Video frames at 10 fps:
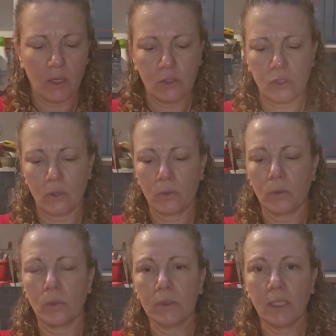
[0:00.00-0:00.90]

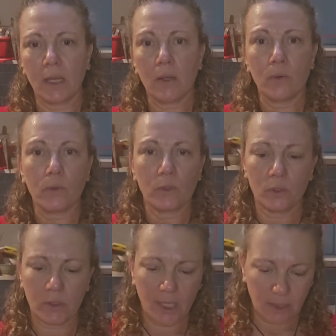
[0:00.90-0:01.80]
so now
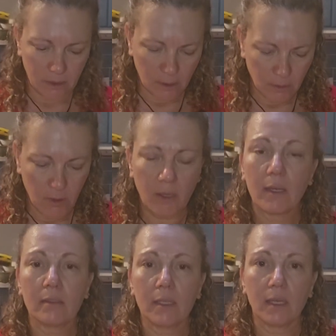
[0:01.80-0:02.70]
you take
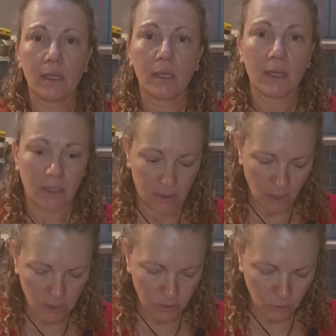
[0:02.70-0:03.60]
the
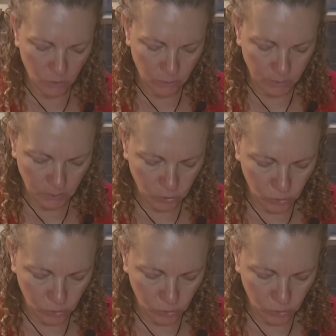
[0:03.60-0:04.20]
condom, you